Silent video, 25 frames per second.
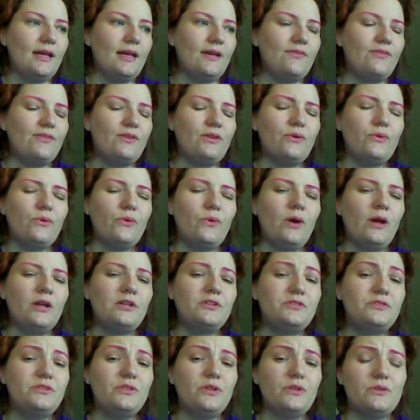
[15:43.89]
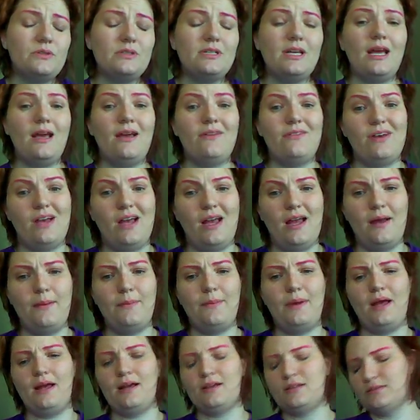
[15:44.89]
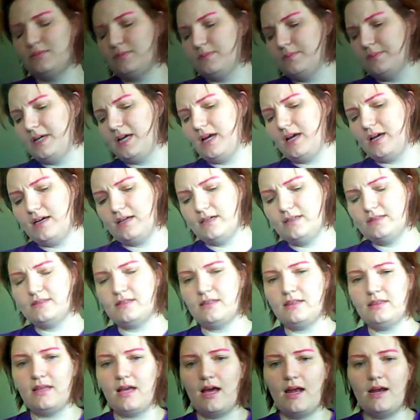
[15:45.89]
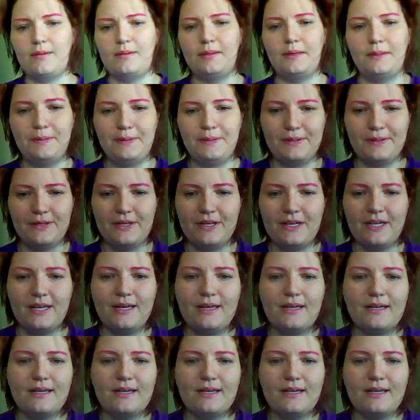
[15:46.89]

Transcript: if you don't have a hat box, because a lot of people